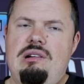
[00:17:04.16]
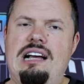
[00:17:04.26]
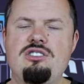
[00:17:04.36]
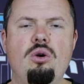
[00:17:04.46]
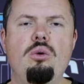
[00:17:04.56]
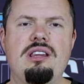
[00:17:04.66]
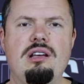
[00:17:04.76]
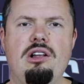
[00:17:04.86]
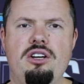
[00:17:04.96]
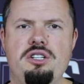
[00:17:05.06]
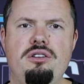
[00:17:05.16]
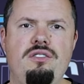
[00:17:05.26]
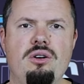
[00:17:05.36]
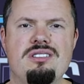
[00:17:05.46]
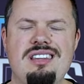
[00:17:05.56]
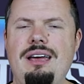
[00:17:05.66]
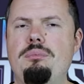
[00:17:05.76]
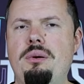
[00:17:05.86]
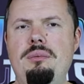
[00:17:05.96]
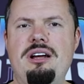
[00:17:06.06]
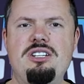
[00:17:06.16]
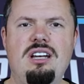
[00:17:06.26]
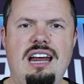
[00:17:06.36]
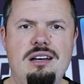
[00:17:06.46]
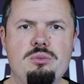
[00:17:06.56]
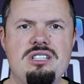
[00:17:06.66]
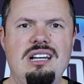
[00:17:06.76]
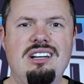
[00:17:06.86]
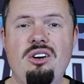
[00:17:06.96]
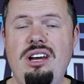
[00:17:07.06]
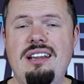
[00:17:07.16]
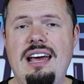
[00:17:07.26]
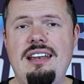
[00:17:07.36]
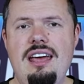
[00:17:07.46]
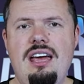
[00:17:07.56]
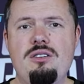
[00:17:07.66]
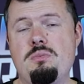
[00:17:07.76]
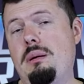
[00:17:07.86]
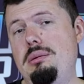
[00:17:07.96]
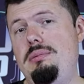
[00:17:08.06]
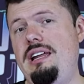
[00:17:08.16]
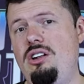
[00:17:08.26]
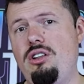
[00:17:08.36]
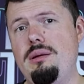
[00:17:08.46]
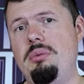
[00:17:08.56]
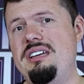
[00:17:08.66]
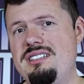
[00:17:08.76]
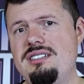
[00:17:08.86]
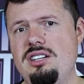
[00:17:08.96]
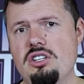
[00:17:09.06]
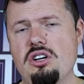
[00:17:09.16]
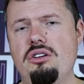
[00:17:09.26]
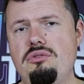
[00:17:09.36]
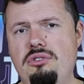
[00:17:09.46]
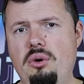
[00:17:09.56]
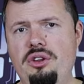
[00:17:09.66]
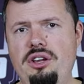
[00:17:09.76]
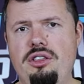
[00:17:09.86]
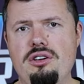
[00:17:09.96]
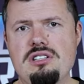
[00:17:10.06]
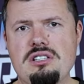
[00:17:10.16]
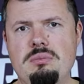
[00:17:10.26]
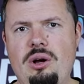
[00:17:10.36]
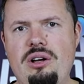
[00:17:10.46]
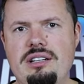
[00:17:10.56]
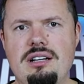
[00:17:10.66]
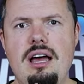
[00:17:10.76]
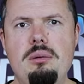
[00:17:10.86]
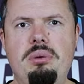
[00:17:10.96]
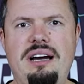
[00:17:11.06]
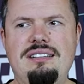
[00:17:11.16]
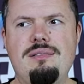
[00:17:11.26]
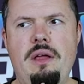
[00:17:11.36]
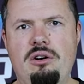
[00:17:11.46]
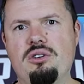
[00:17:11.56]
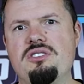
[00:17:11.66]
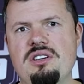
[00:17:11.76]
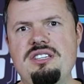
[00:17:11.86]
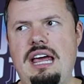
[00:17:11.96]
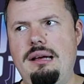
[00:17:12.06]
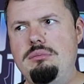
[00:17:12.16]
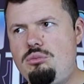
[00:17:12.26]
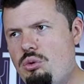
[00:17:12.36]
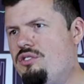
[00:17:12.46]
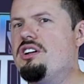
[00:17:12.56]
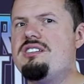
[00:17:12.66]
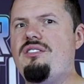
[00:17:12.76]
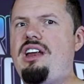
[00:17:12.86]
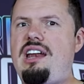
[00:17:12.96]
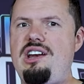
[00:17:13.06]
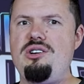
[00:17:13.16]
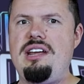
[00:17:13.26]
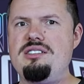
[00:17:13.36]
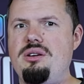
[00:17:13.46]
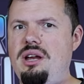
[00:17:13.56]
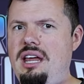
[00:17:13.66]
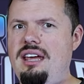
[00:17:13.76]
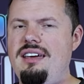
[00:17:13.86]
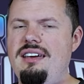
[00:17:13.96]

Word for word: I saw with the larger reviewers, they pretty much unanimously agreed that it was probably not the best decision for the enthusiast market, but they're also saying we've got 7800X3D.